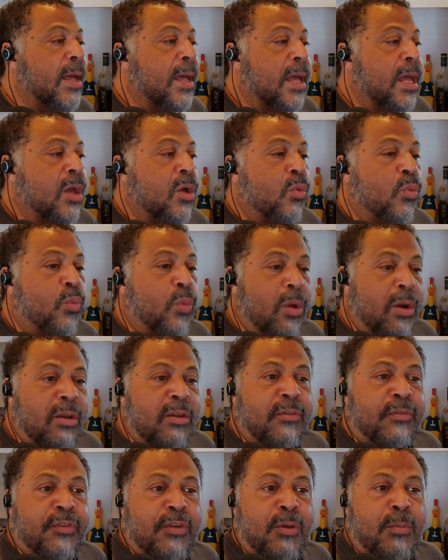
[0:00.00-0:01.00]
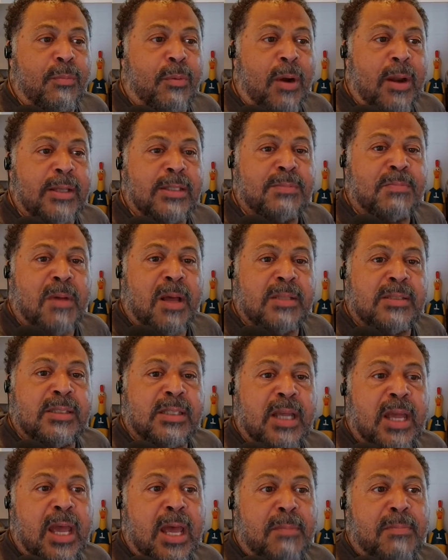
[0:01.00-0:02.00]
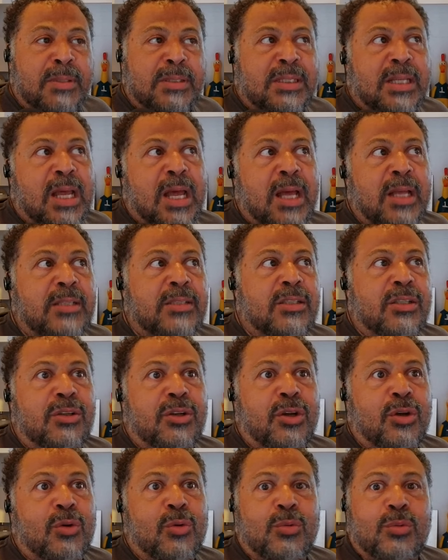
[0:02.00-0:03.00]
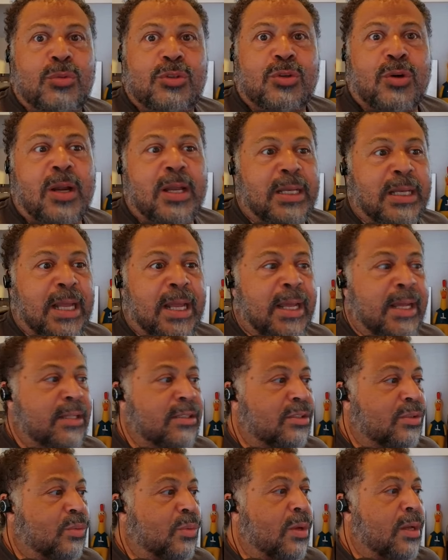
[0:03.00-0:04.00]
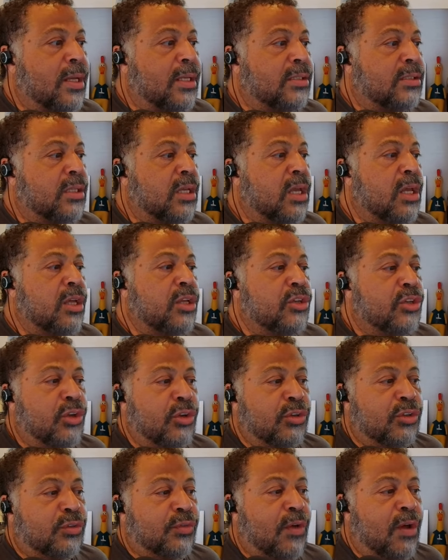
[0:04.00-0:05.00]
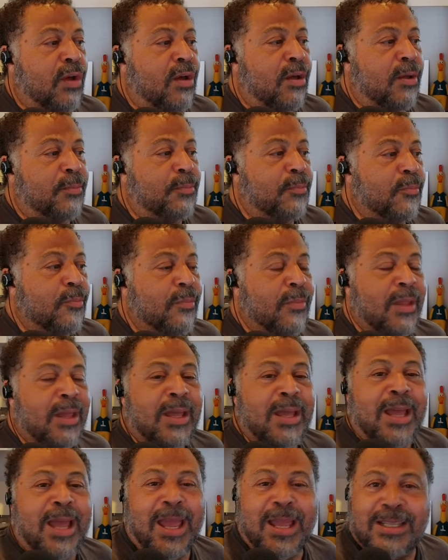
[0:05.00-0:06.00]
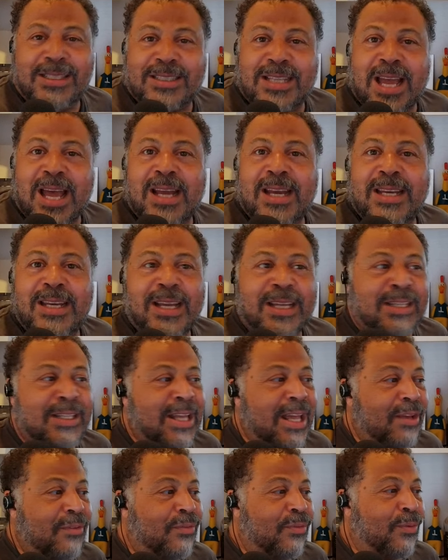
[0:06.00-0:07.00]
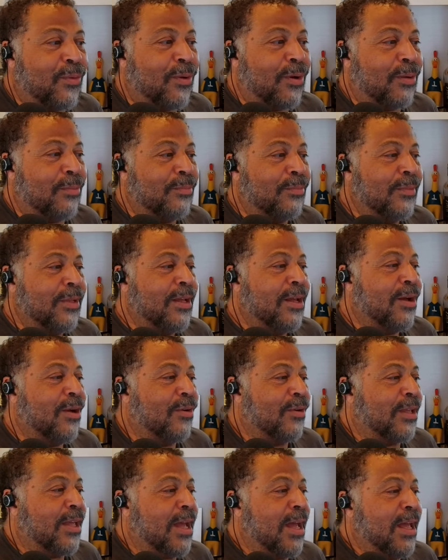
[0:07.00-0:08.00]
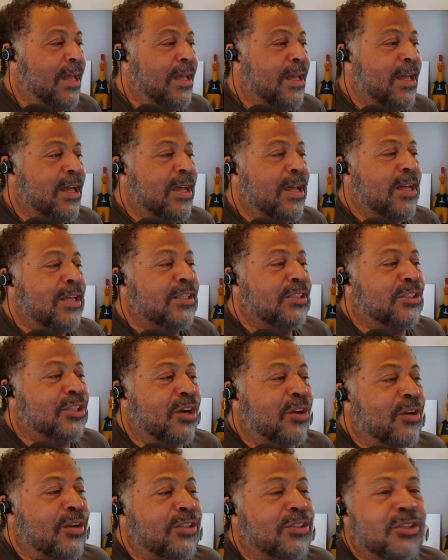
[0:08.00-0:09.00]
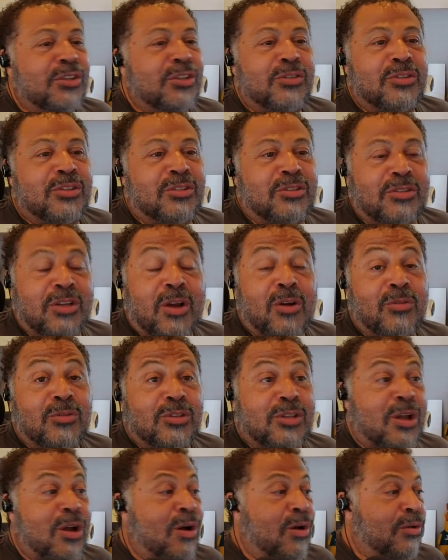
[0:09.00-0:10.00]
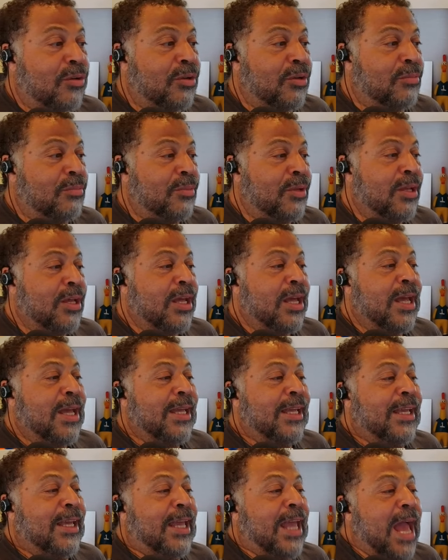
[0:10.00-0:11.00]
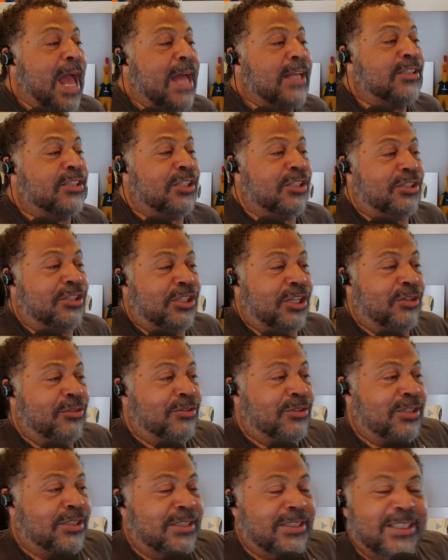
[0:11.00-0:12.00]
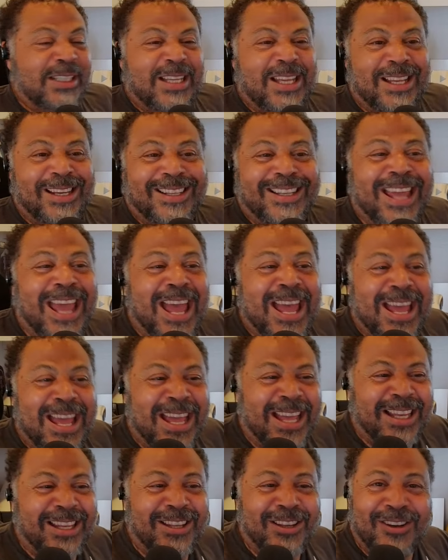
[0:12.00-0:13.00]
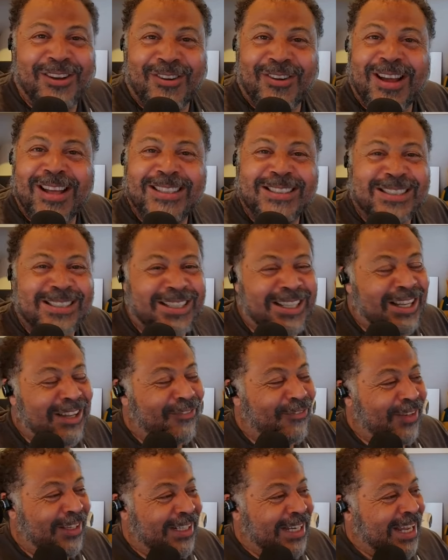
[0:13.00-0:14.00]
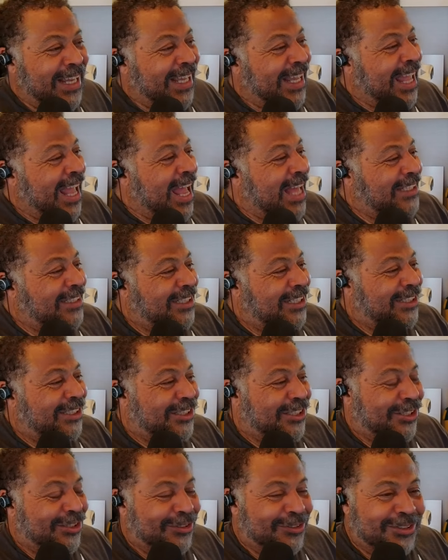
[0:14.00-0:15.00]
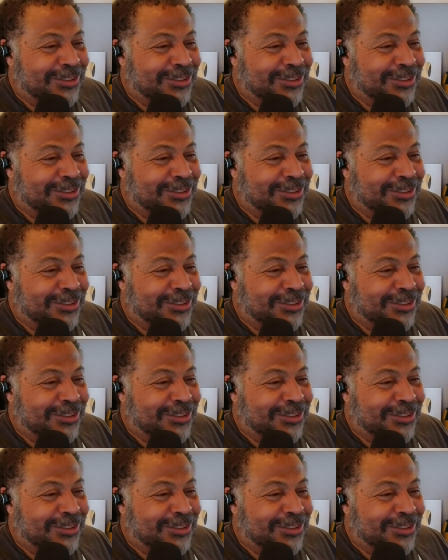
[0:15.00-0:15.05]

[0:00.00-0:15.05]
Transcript: one of the few bright spots he had besides, you know, Trey Lance was Deuce Vaughn. He's got a nickname for him, okay? Jerry Jones Jones called him Gadget Juice. you know, I just love me that Gadget Juice,